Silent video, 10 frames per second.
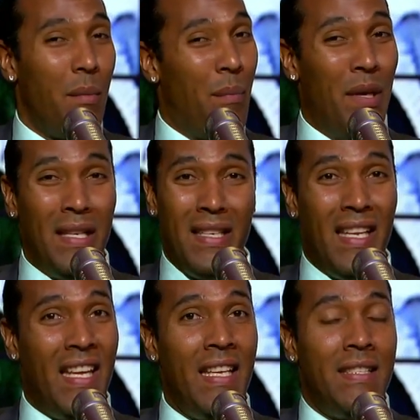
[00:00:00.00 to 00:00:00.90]

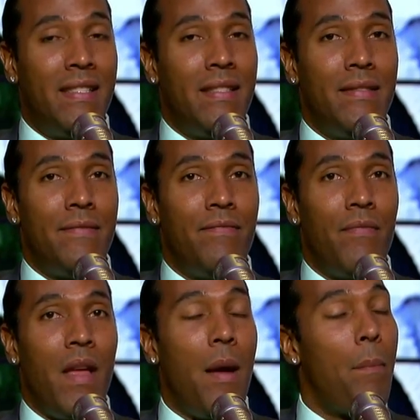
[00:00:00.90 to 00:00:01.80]
But it's
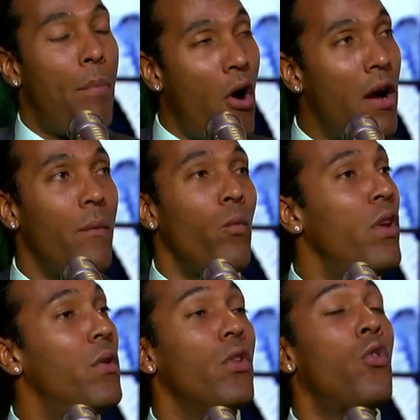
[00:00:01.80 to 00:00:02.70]

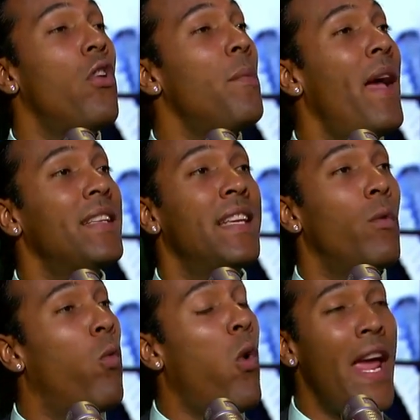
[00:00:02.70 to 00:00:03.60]
when quarterbacks
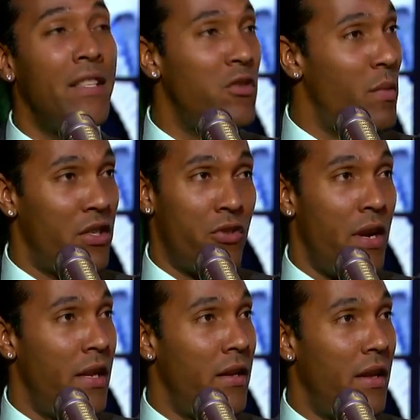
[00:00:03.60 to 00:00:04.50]
get way too much
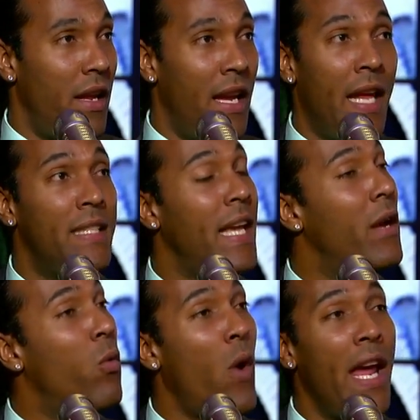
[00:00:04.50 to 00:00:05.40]
credit and they
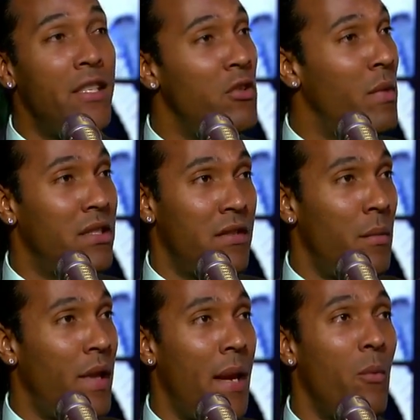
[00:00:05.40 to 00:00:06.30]
take way too much of
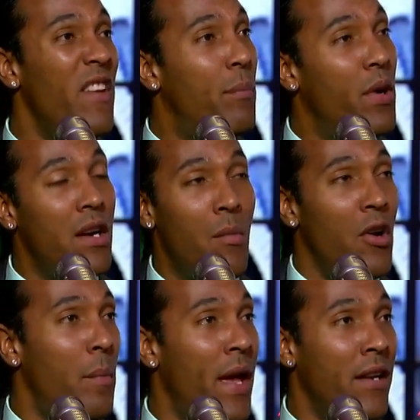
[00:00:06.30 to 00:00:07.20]
the blame. We put them
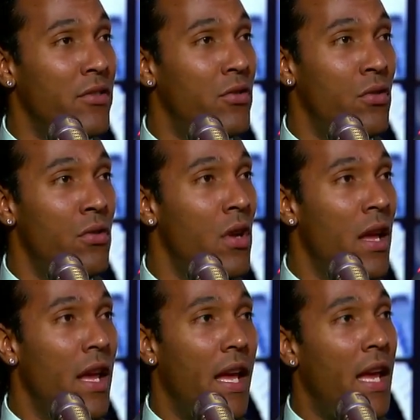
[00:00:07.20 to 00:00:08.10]
on a pedestal,
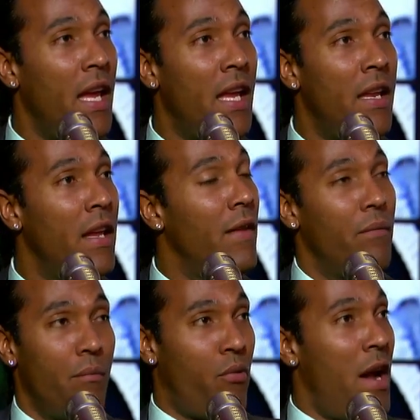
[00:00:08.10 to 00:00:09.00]
and
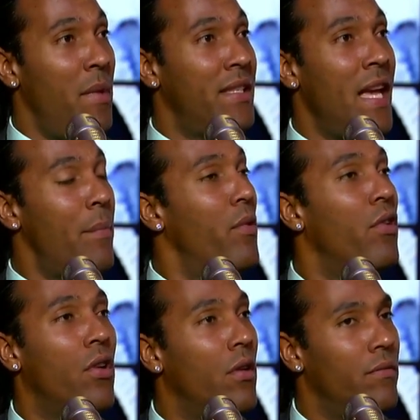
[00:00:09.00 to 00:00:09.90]
prime example,